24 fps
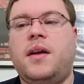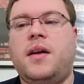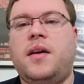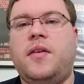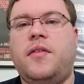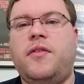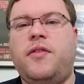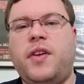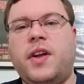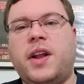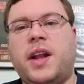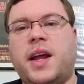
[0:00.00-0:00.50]

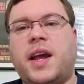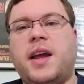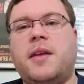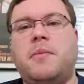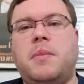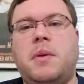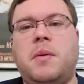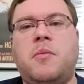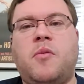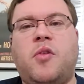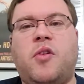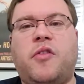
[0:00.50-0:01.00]
Feel like it'd
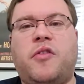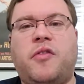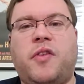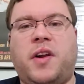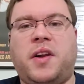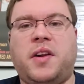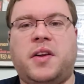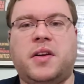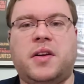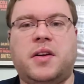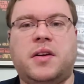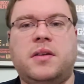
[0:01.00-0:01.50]
be more fun
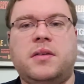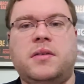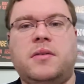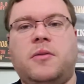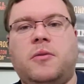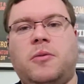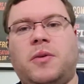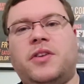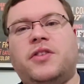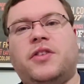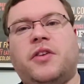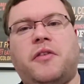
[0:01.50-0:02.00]
to
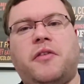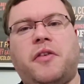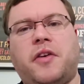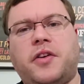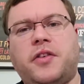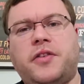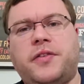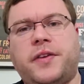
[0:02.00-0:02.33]
watch it first